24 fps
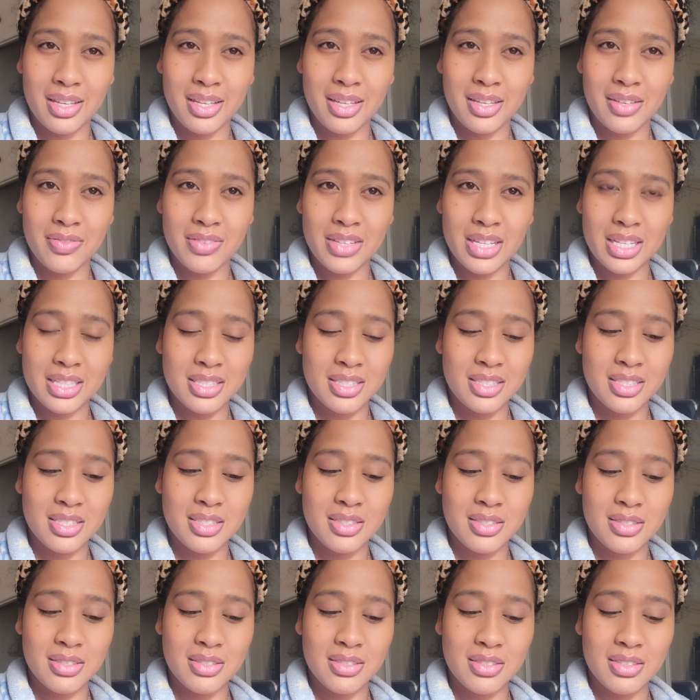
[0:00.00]
It
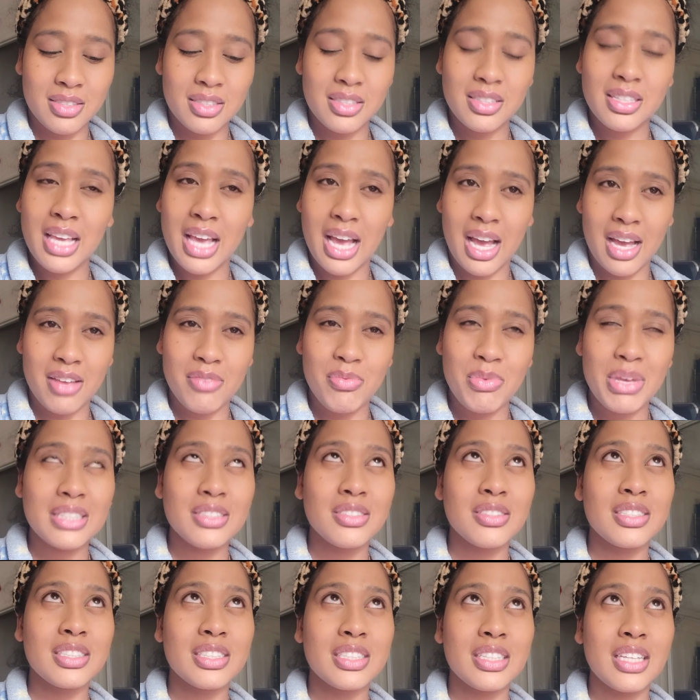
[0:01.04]

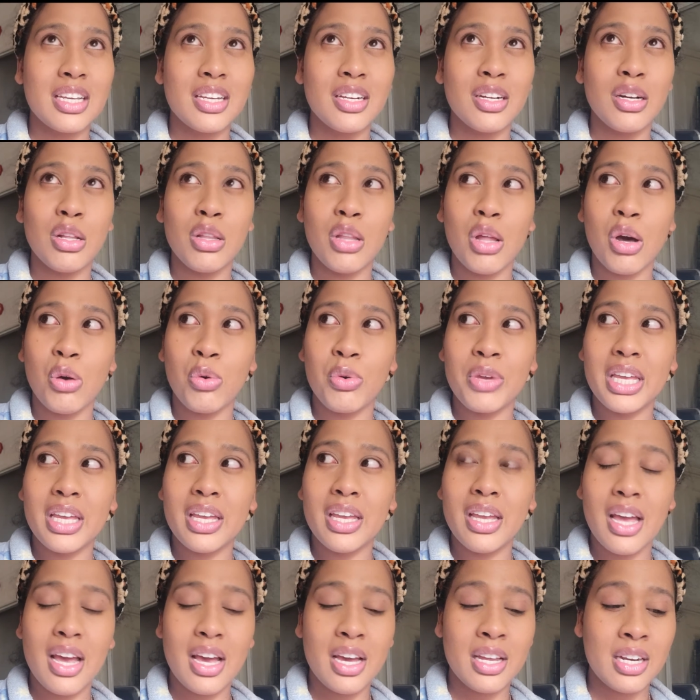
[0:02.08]
makes your skin
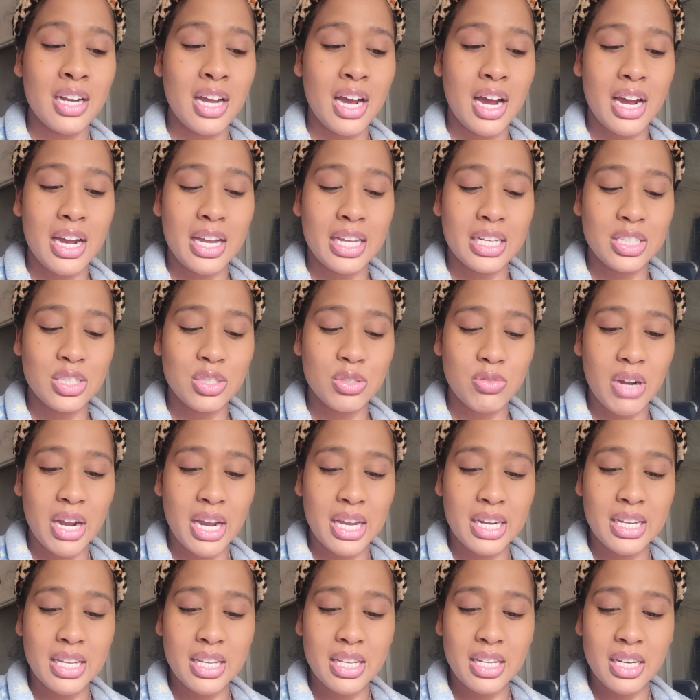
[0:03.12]
glowy, and I
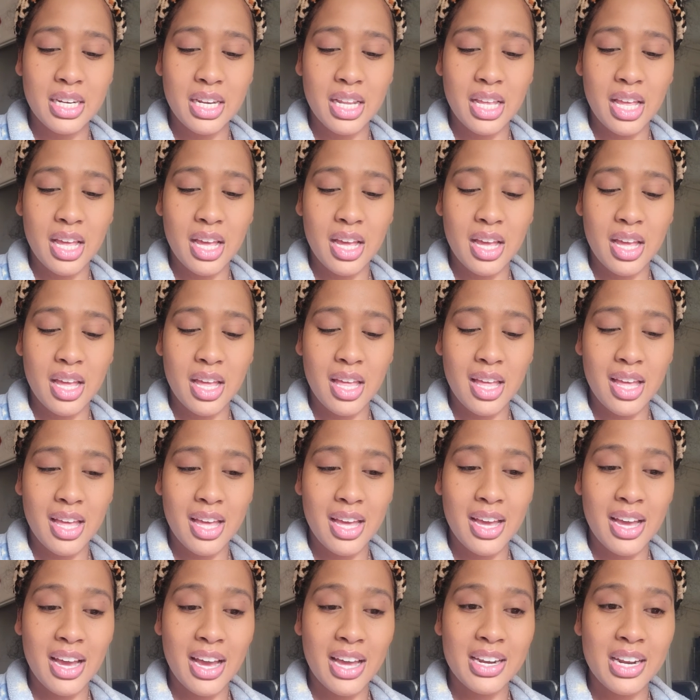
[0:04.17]
tried it
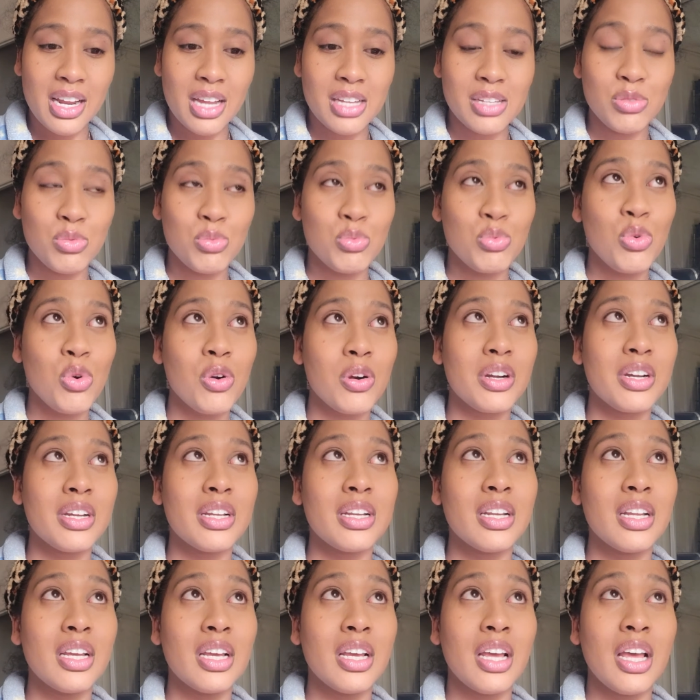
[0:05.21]
and I wore
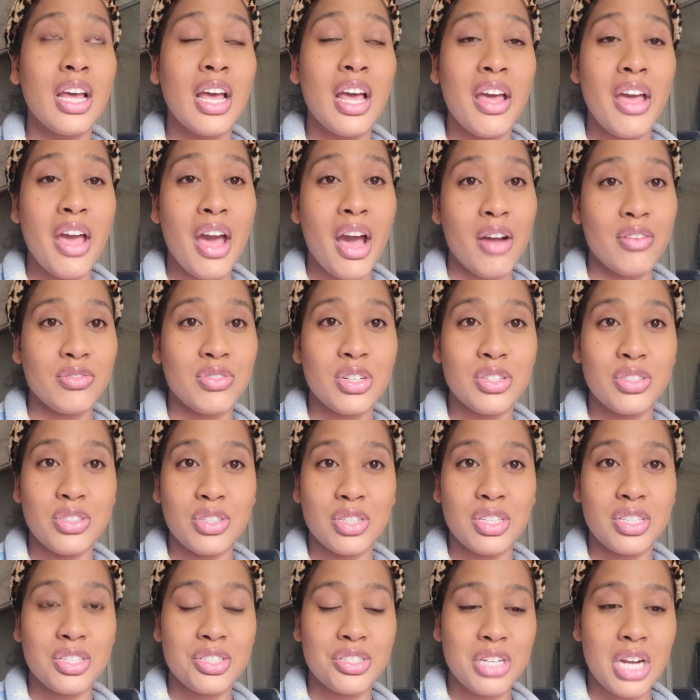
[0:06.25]
it after I
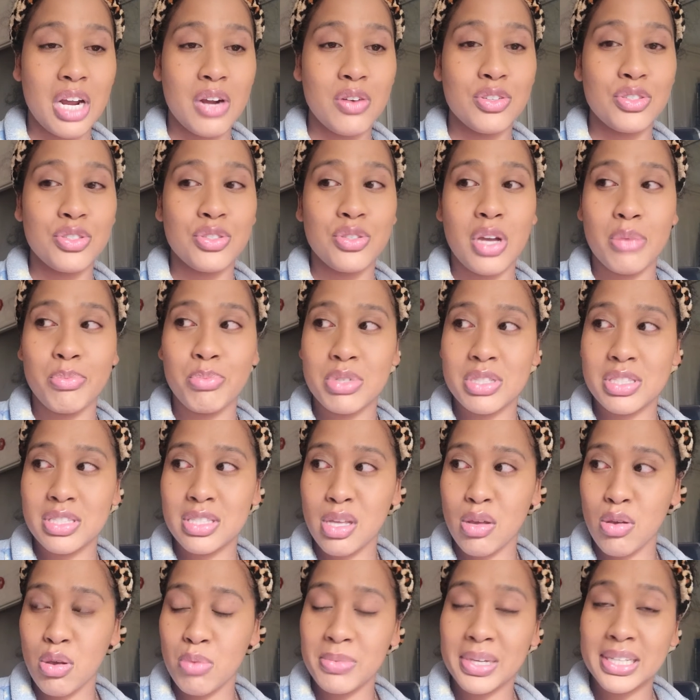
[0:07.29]
took a shower. So I put
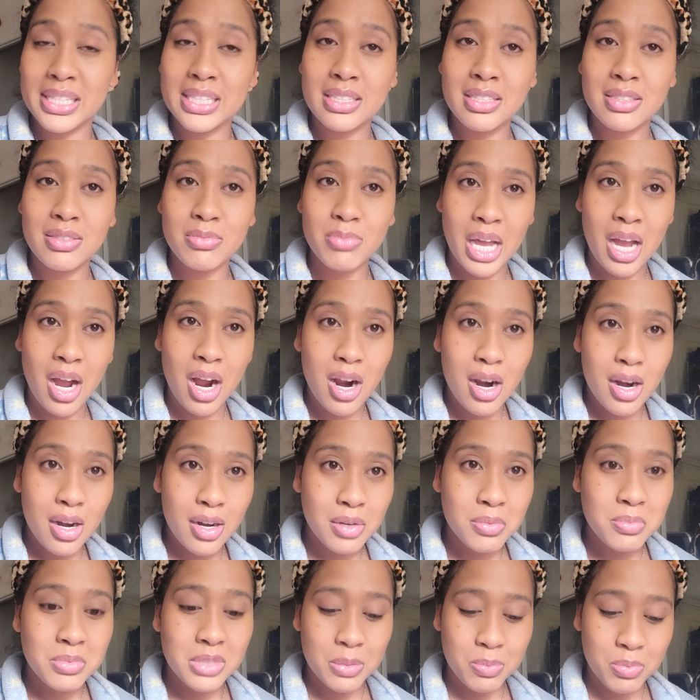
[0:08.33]
some on my
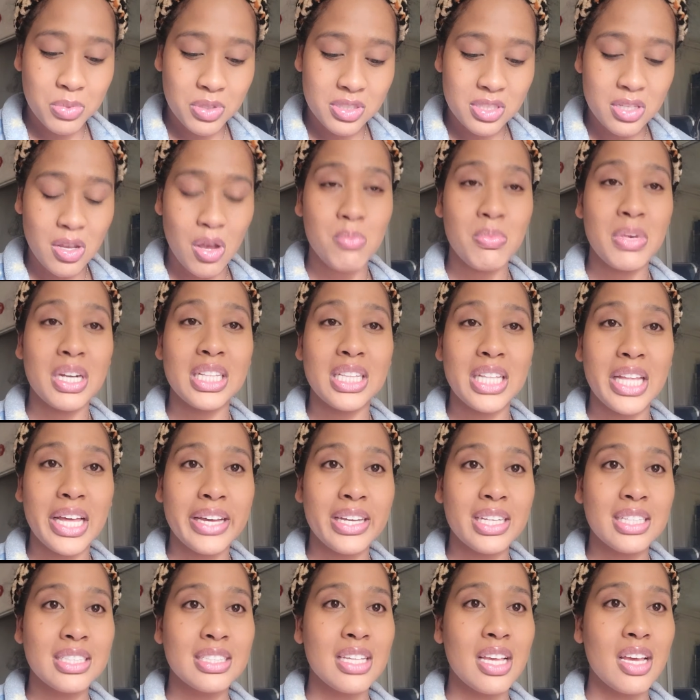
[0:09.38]
arms, I put some on my
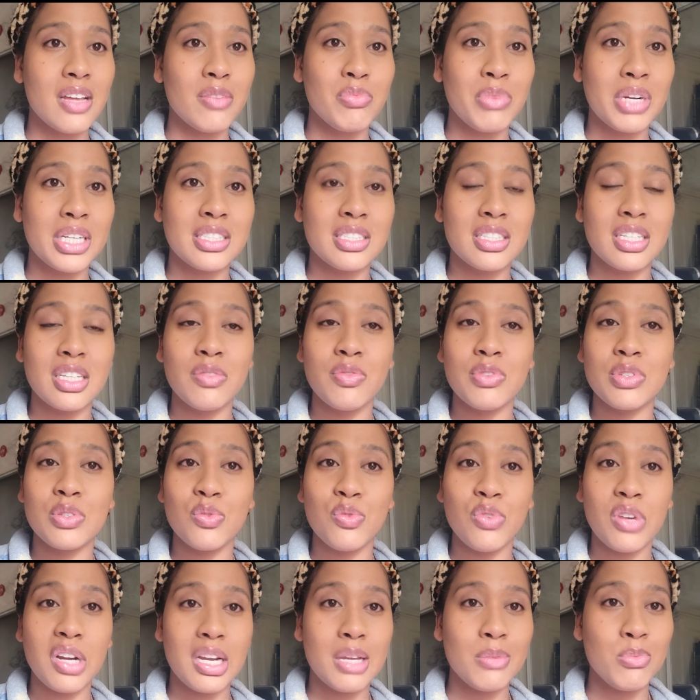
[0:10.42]
legs, and my skin was
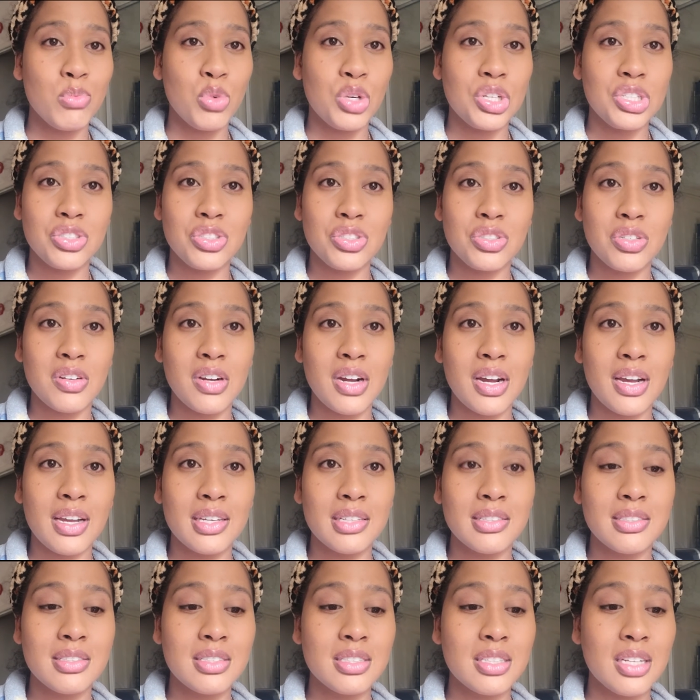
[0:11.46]
very
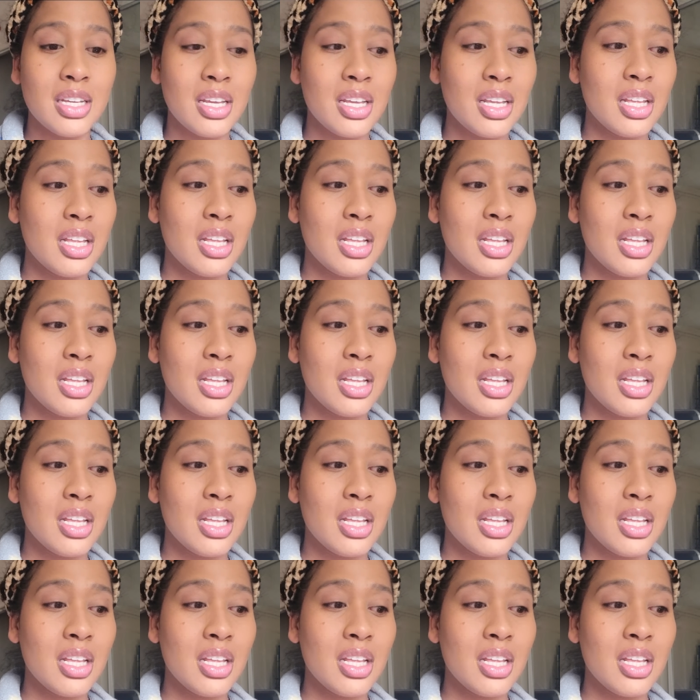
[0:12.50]
moisturized.